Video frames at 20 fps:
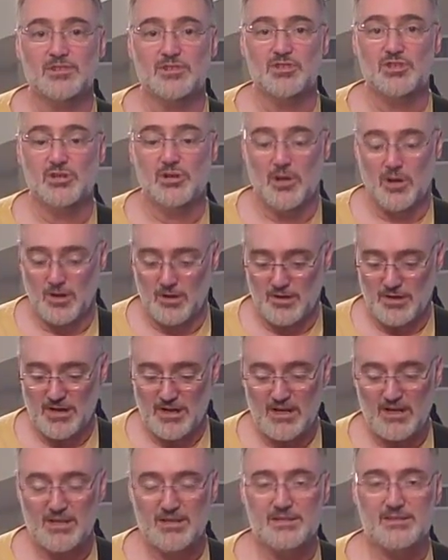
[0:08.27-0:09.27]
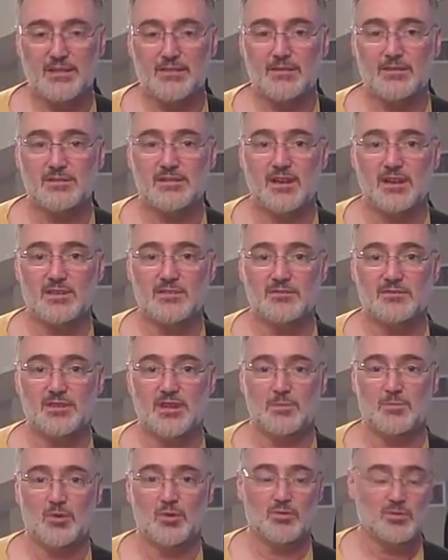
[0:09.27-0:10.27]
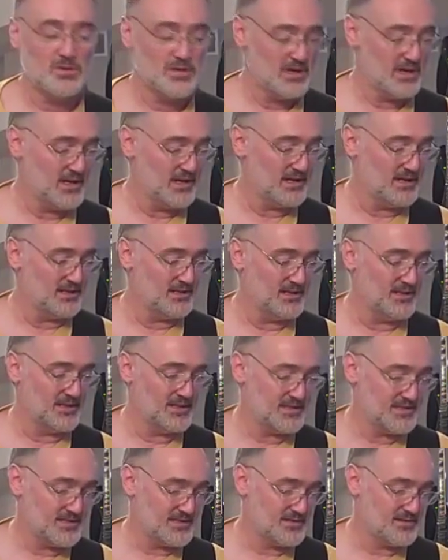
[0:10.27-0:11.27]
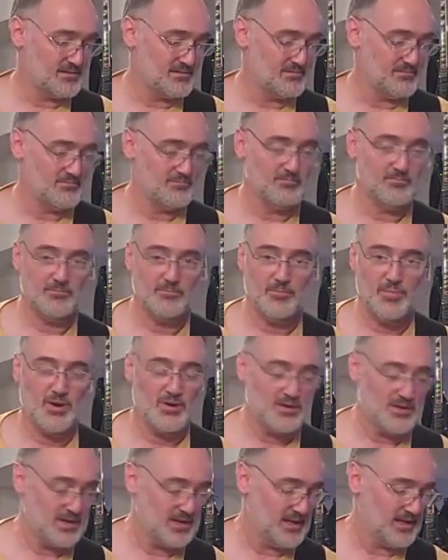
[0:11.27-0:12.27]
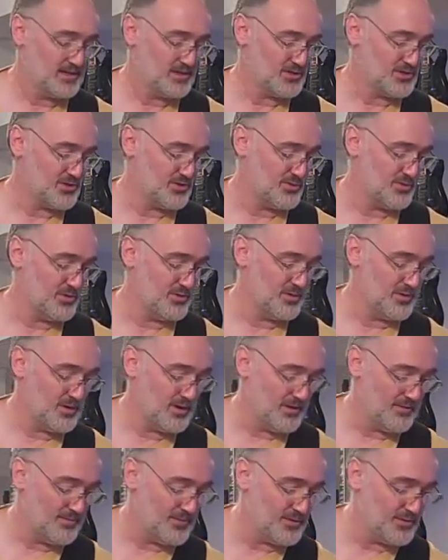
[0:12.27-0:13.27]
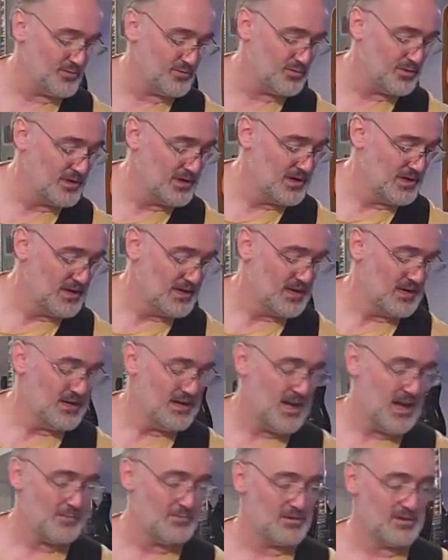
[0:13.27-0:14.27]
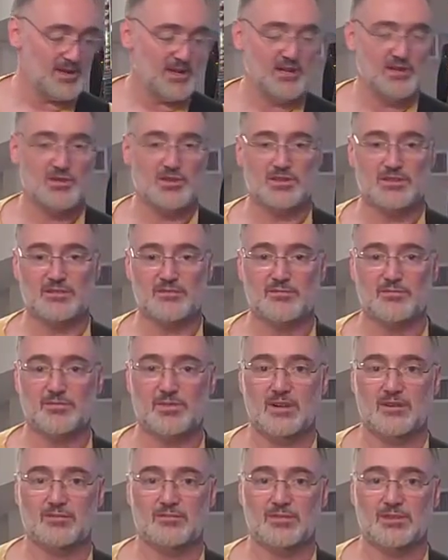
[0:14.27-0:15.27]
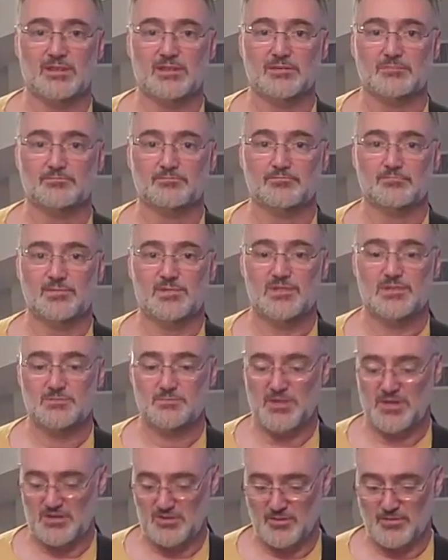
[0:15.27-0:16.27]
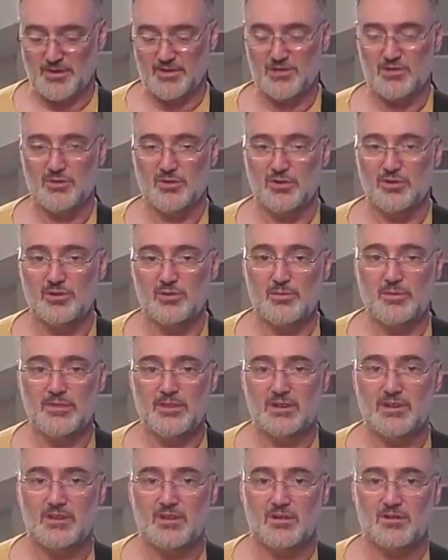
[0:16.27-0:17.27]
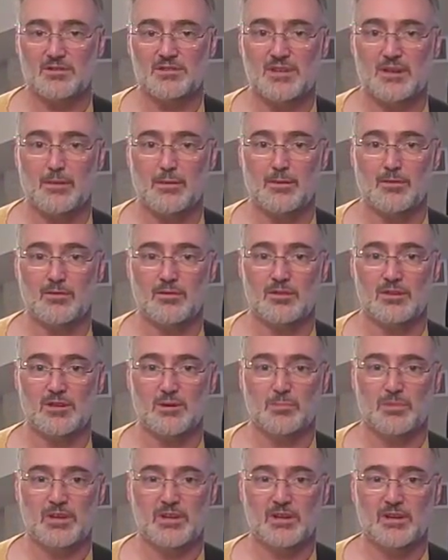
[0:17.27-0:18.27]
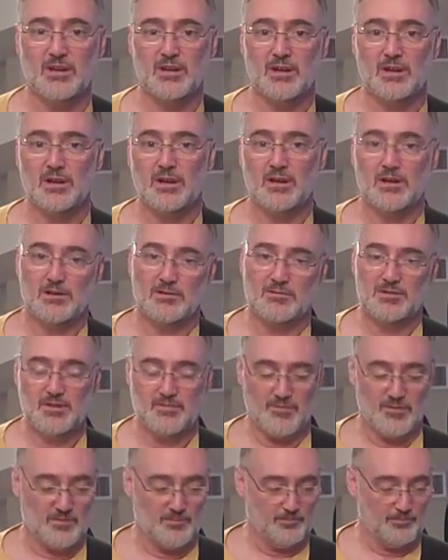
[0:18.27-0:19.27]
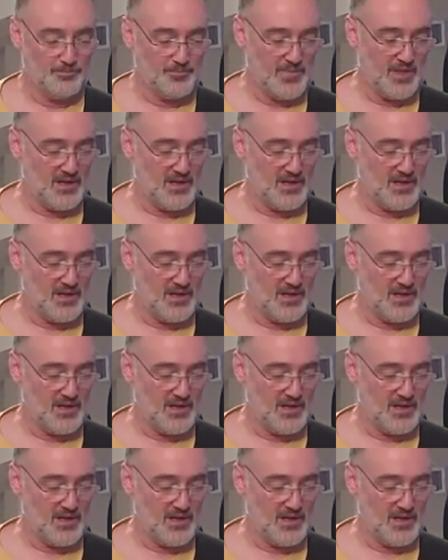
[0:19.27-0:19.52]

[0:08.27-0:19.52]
GR-09 synthesizer demo. In this part I'd like to show you a few applications of special things you can do with the guitar synth. They're a little bit different.